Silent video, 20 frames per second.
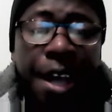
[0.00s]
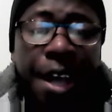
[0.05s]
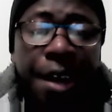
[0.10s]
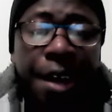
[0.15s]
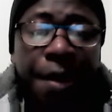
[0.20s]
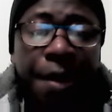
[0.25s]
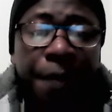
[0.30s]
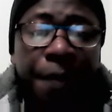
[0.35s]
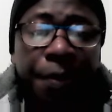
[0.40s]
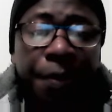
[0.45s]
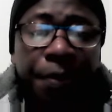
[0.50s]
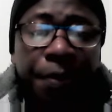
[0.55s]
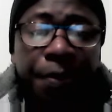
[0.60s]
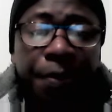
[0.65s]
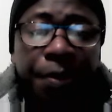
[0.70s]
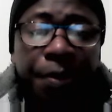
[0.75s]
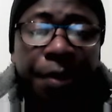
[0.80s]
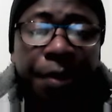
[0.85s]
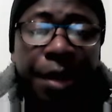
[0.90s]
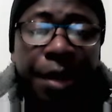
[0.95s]
um,
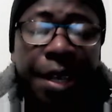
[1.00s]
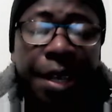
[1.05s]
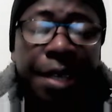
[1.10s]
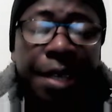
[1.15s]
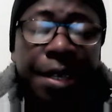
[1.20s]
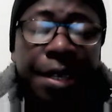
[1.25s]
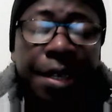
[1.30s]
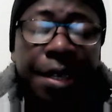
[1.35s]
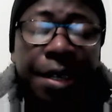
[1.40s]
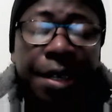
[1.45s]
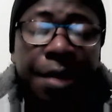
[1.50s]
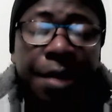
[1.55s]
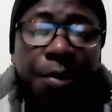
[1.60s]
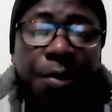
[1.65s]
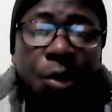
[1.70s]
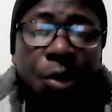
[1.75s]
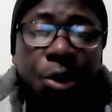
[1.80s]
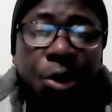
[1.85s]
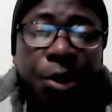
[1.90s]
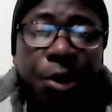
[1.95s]
and the
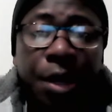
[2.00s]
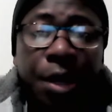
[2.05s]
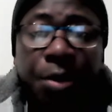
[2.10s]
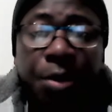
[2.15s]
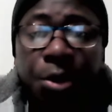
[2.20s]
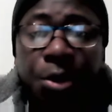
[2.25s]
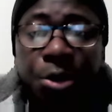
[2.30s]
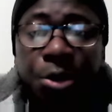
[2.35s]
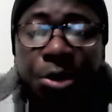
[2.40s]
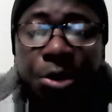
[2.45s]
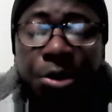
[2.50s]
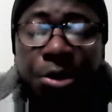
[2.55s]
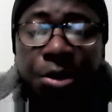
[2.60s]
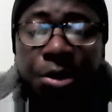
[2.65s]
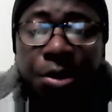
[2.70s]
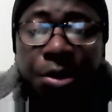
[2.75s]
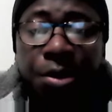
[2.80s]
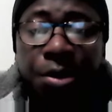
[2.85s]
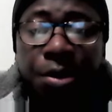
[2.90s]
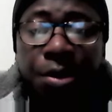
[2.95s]
more you're able
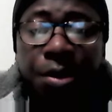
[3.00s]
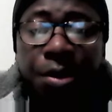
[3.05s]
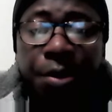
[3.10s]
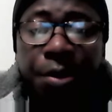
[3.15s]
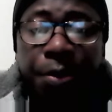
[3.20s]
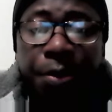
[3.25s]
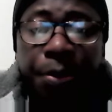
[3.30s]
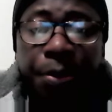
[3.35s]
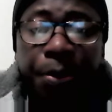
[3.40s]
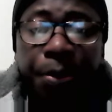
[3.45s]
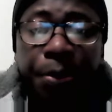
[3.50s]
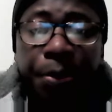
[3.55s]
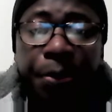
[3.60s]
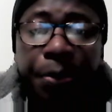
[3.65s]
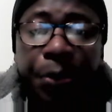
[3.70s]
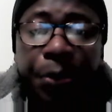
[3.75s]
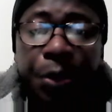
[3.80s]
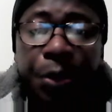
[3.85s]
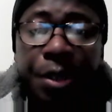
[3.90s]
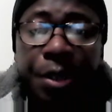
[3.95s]
to
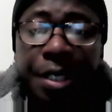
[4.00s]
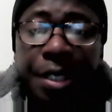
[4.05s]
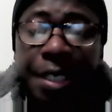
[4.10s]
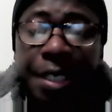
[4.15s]
put